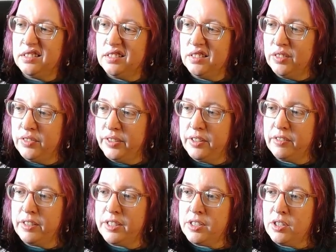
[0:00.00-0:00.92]
a
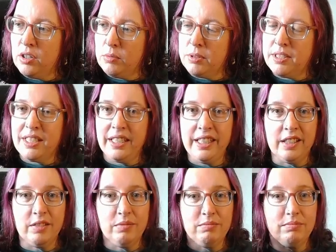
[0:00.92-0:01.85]
figuring sock with Stellina.
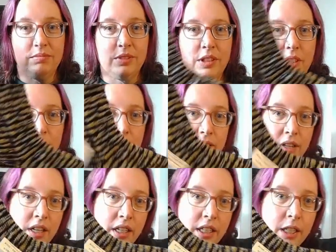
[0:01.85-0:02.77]
So it's got
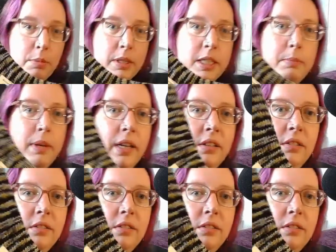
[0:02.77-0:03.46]
a little bit of sparkle.